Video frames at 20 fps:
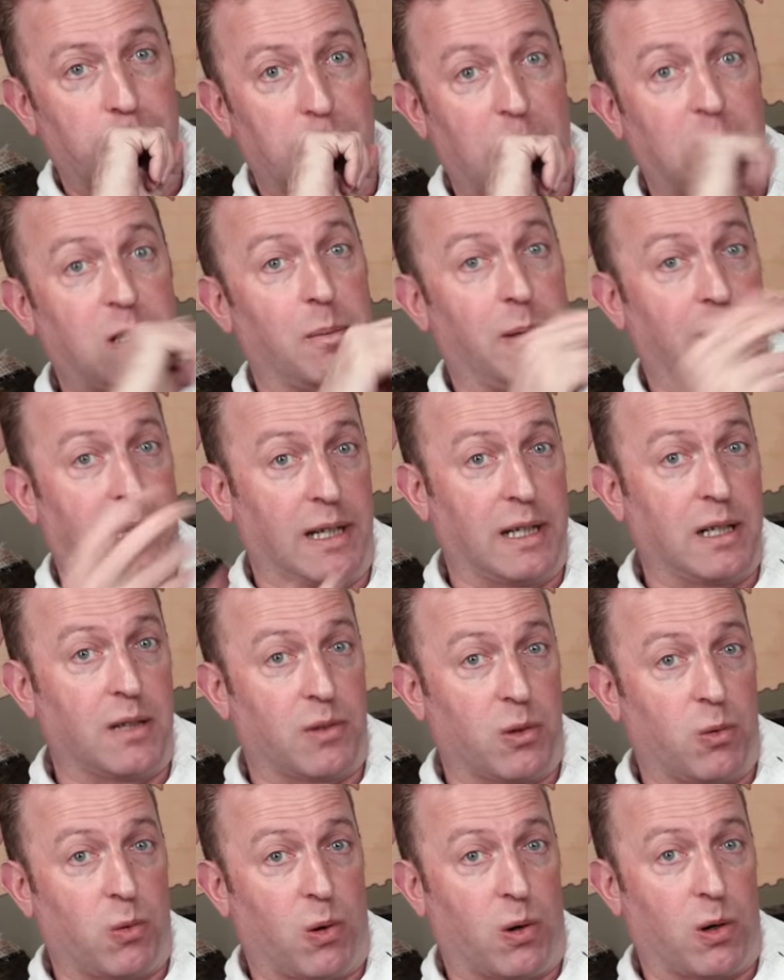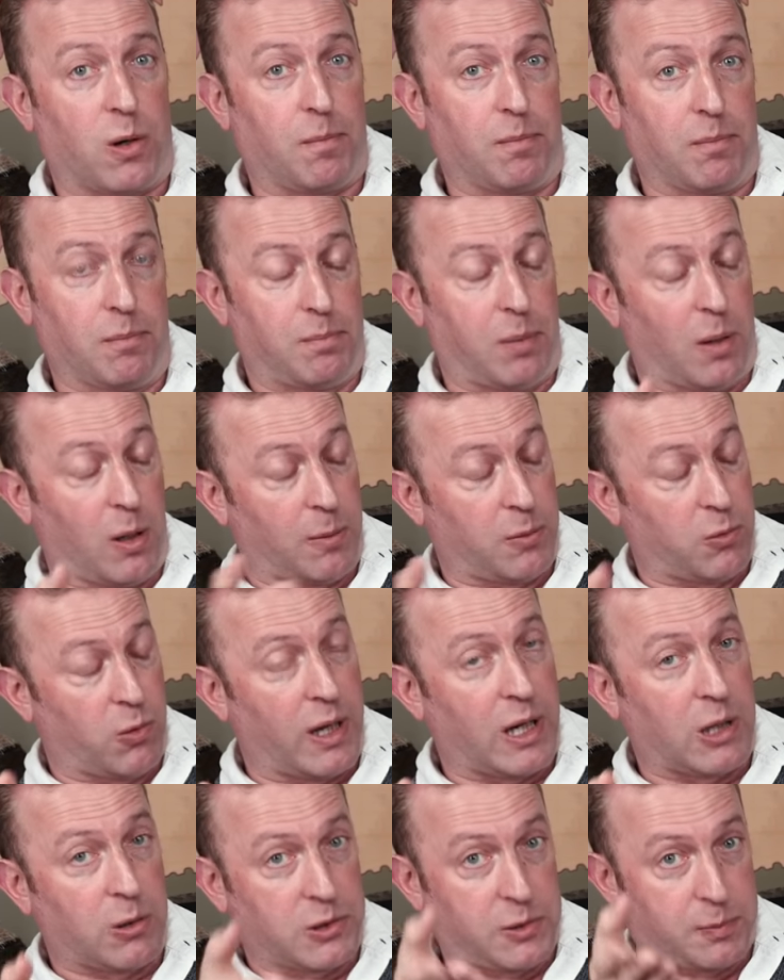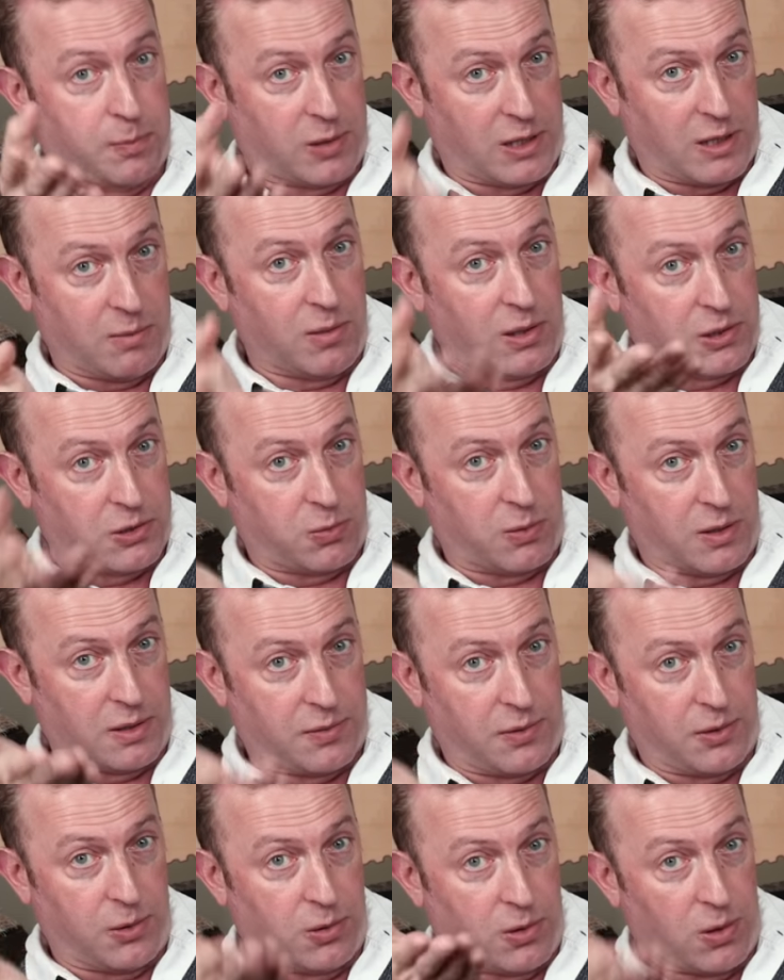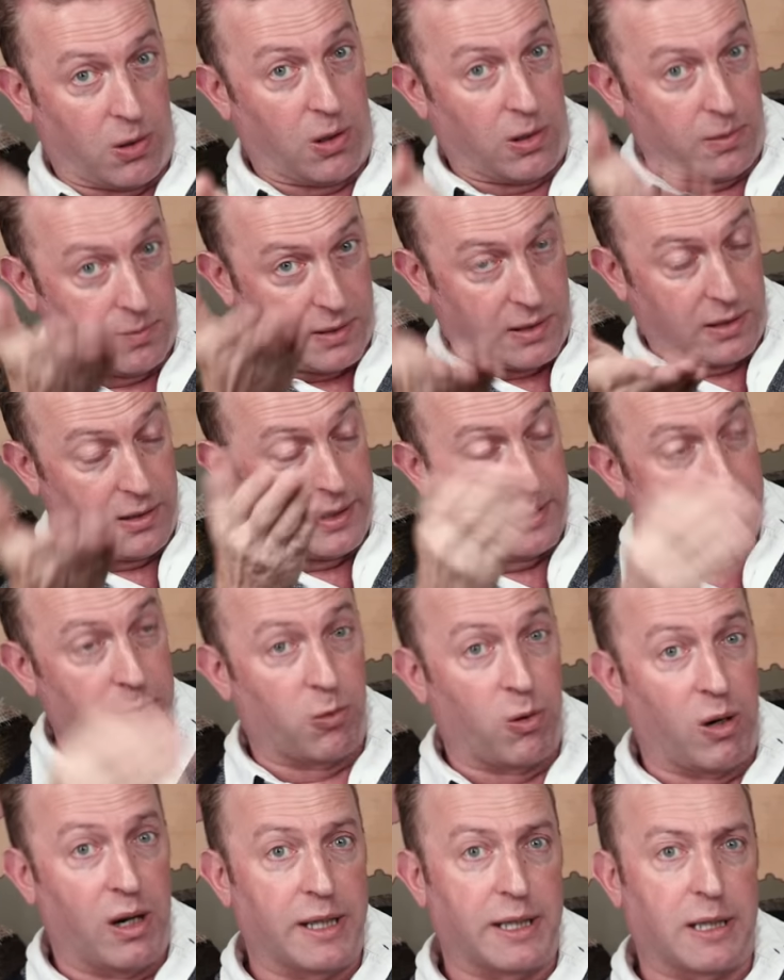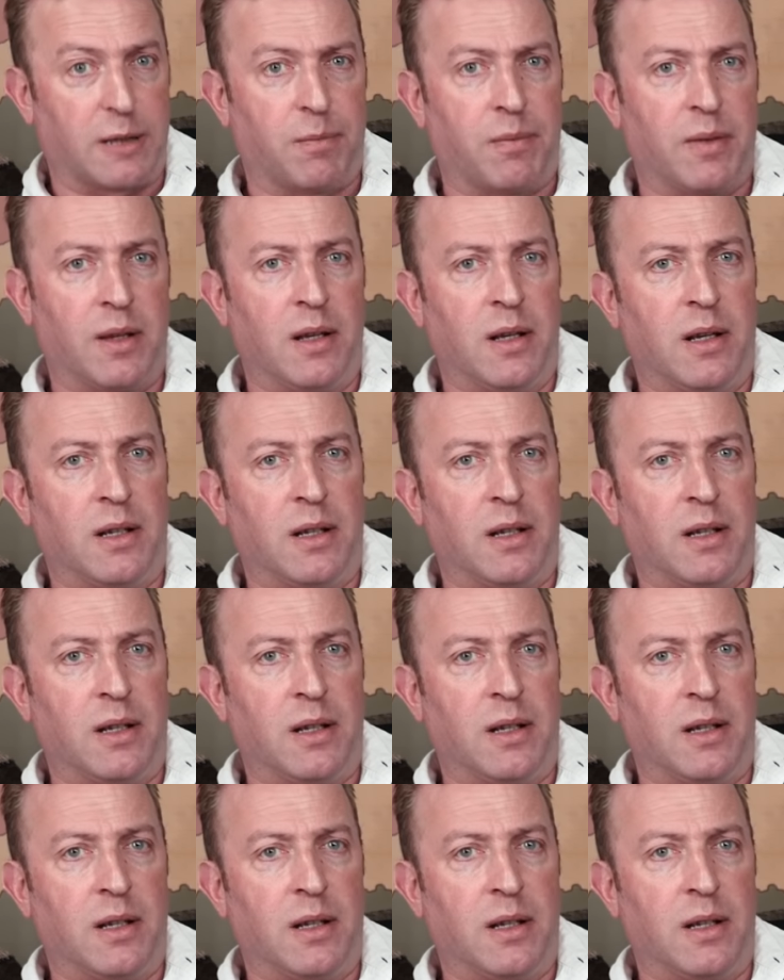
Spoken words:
At the beginning of the war, barbed wire was pretty much what you call glidden wire.